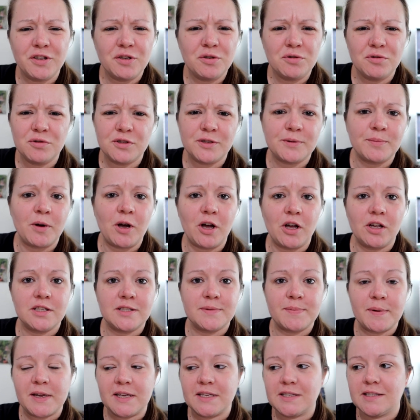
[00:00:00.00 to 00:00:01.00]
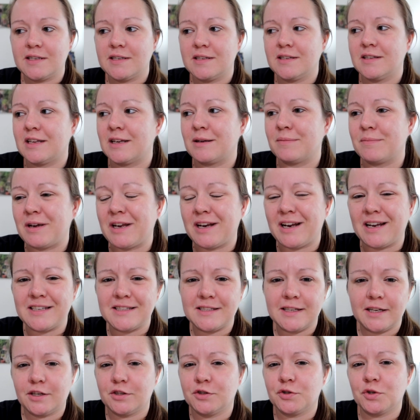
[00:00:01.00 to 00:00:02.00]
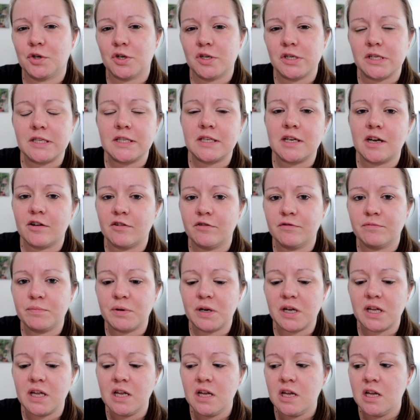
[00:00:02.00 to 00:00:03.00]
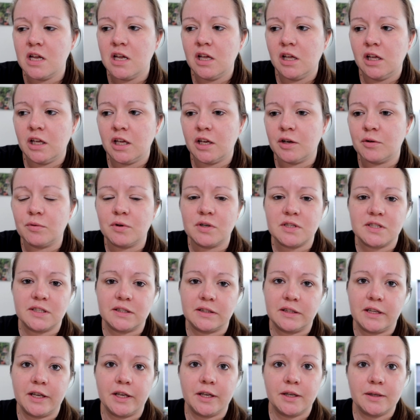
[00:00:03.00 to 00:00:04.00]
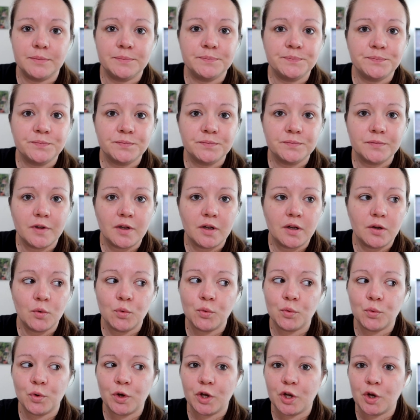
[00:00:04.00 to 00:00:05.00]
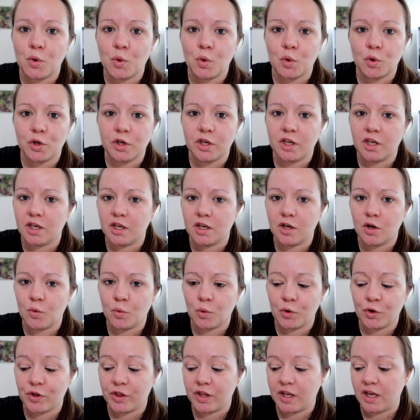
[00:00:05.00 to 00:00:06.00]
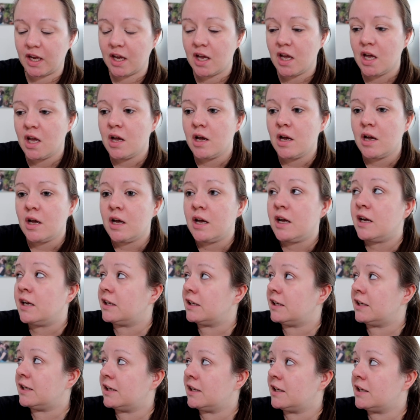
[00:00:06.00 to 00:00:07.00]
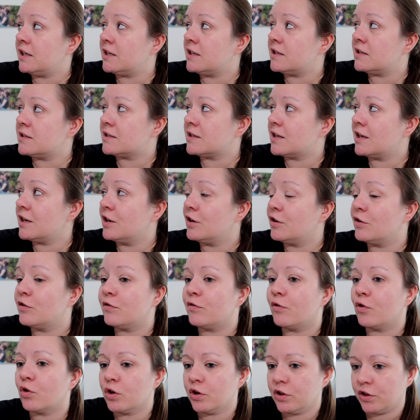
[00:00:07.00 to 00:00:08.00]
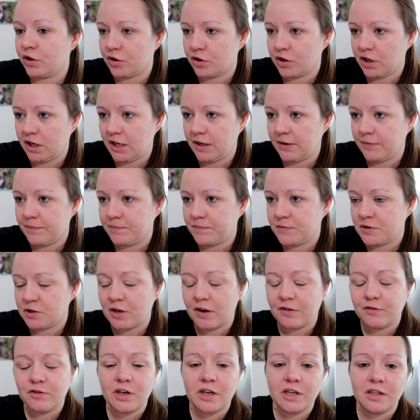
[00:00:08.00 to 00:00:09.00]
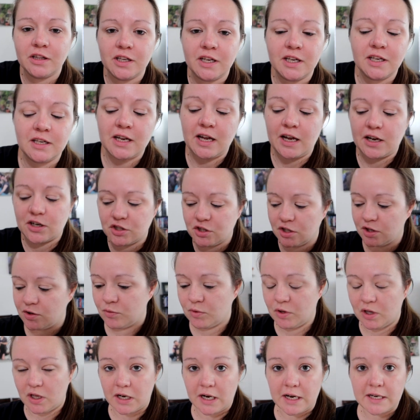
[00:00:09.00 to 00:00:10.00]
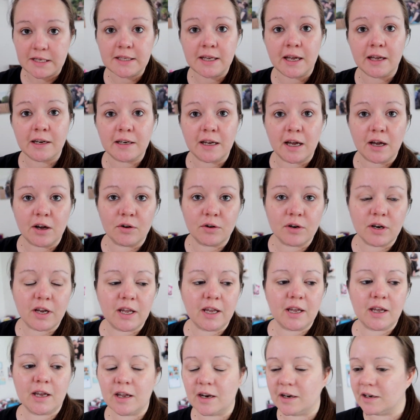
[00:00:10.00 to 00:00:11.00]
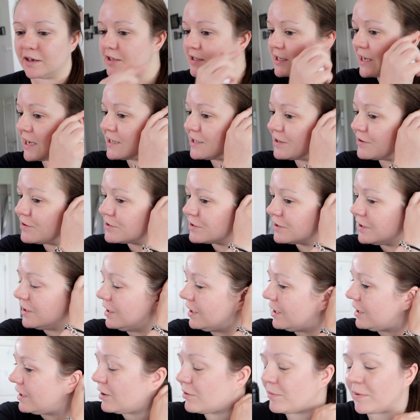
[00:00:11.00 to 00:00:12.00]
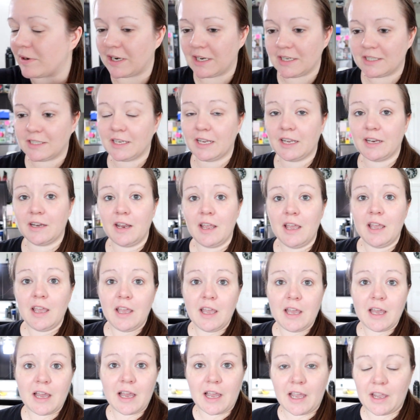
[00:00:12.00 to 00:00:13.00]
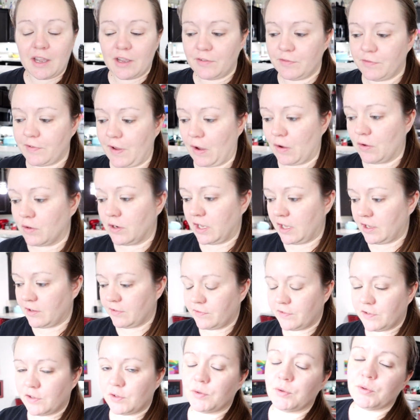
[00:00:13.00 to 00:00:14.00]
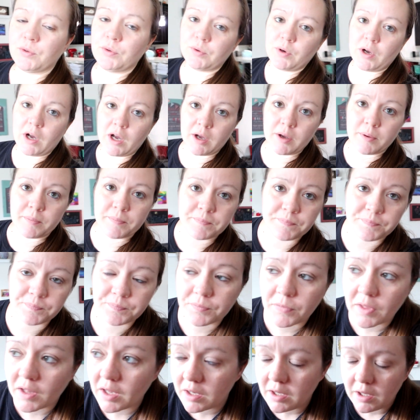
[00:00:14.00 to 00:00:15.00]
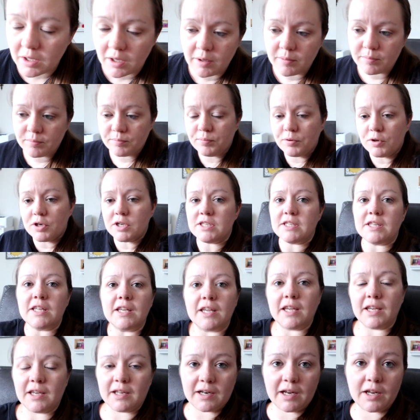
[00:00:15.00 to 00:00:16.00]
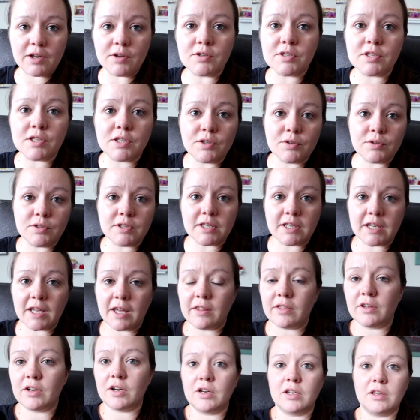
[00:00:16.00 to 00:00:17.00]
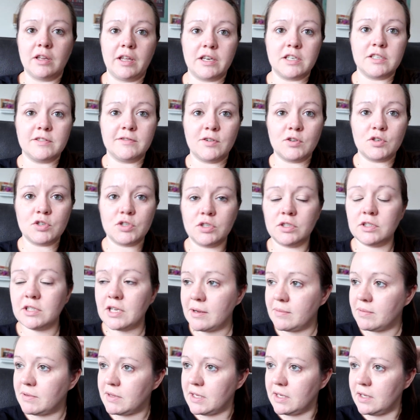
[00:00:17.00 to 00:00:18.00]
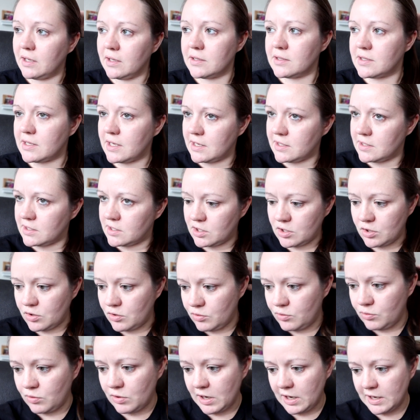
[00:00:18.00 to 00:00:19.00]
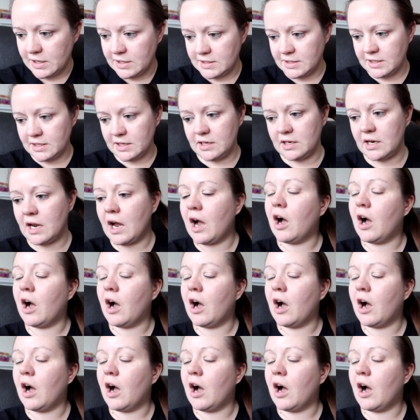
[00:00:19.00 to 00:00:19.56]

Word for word: few small spaces like my nightstand drawer and stuff, but it wasn't like recording worthy. It is 4.30. So after I cleaned, actually, Will and I sat down and, because as I was cleaning out my nightstand, I found a few um, books that he and I used to do together, like devotional type things. And so I did